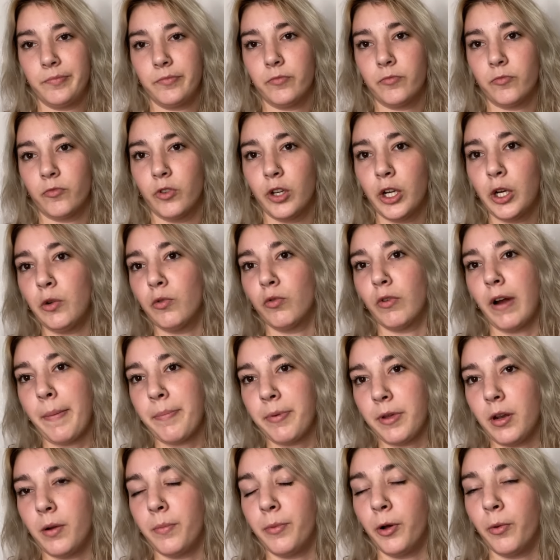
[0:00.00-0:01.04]
real
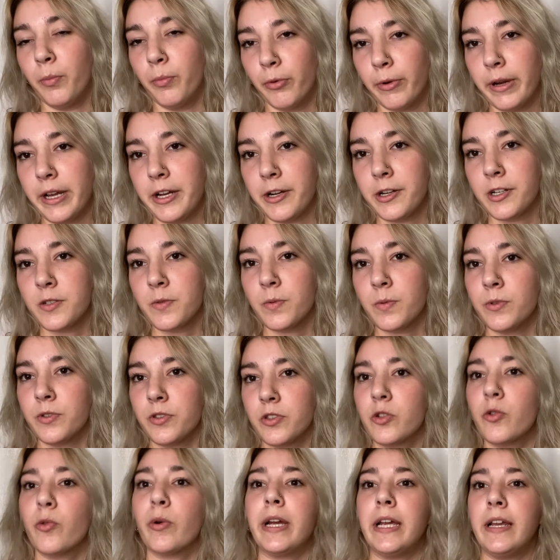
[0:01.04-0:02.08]
reputable breeders will
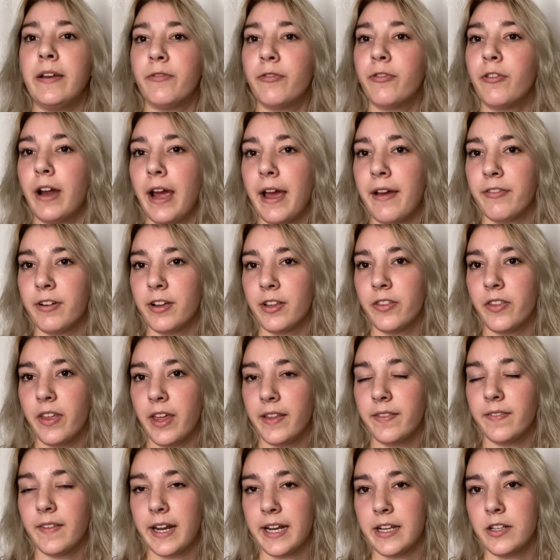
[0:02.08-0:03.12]
screen for
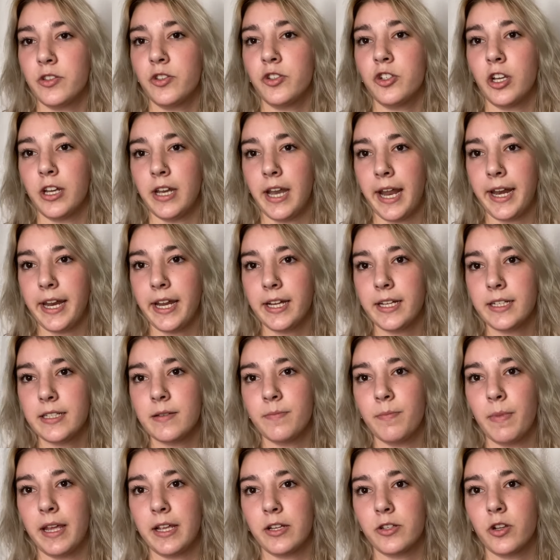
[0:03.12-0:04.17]
everything that is genetic to
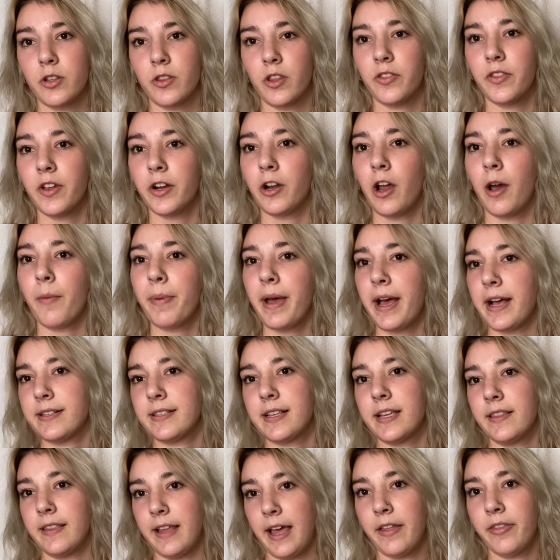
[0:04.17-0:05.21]
make sure that they're not
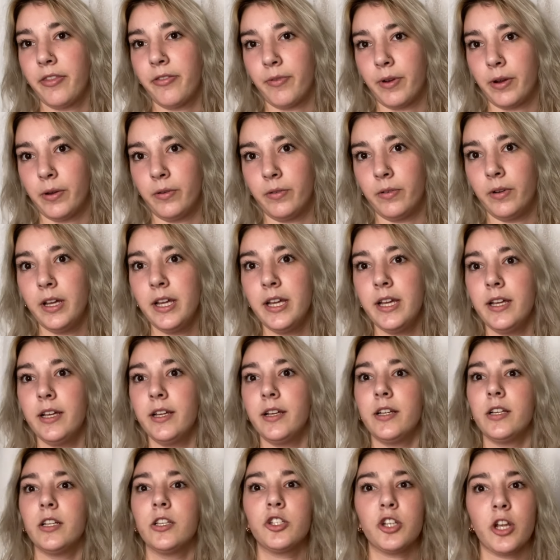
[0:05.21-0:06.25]
passing that through
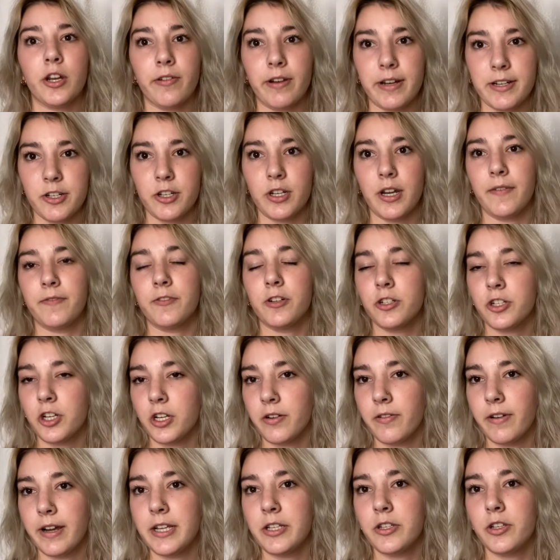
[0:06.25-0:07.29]
generation after
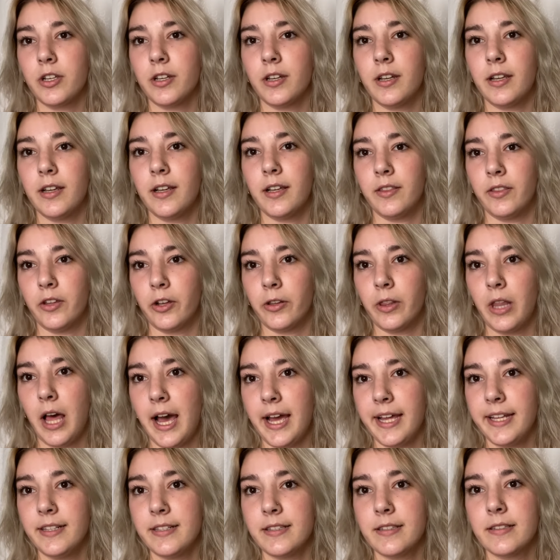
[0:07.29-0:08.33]
generation in their
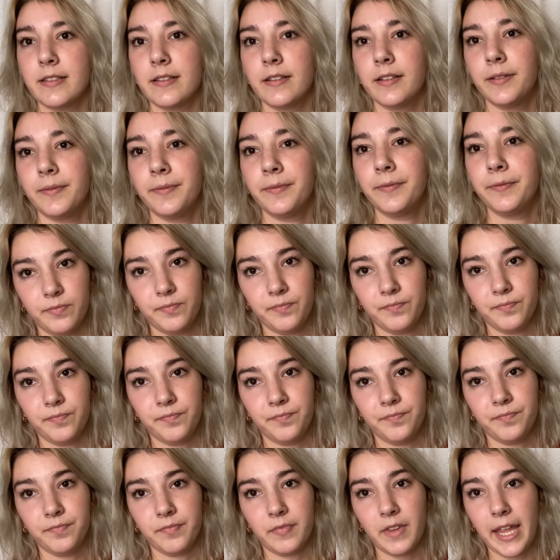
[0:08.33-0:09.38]
lines.
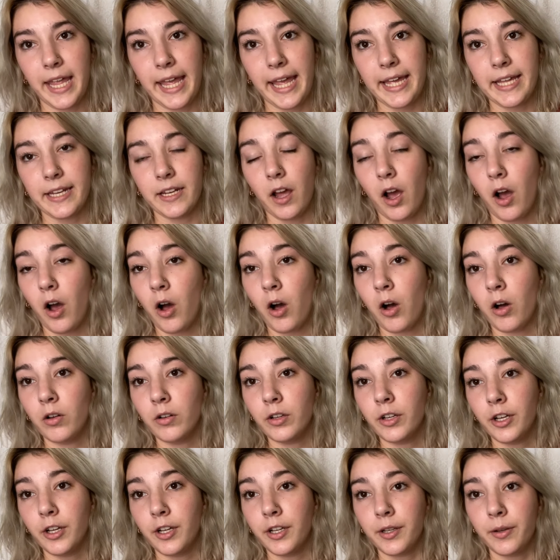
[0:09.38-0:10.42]
And all
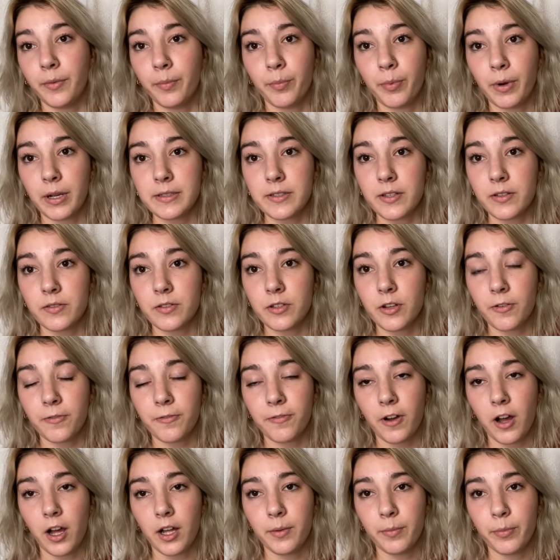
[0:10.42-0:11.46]
good Brussels
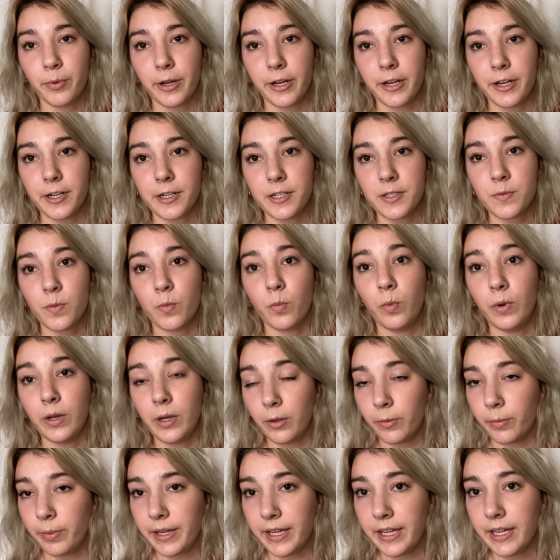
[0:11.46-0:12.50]
Griffon breeders will
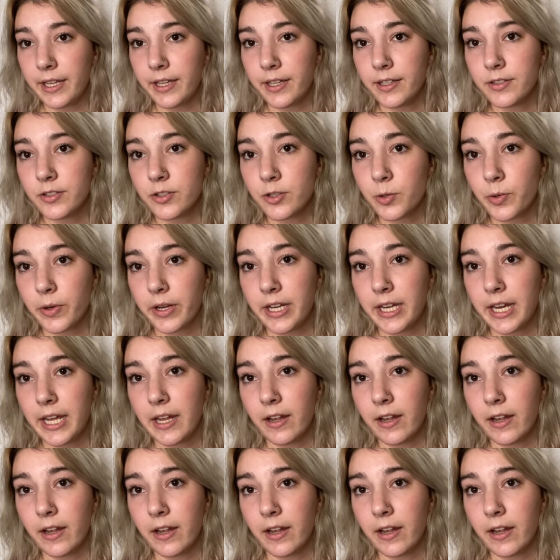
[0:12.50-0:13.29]
be screening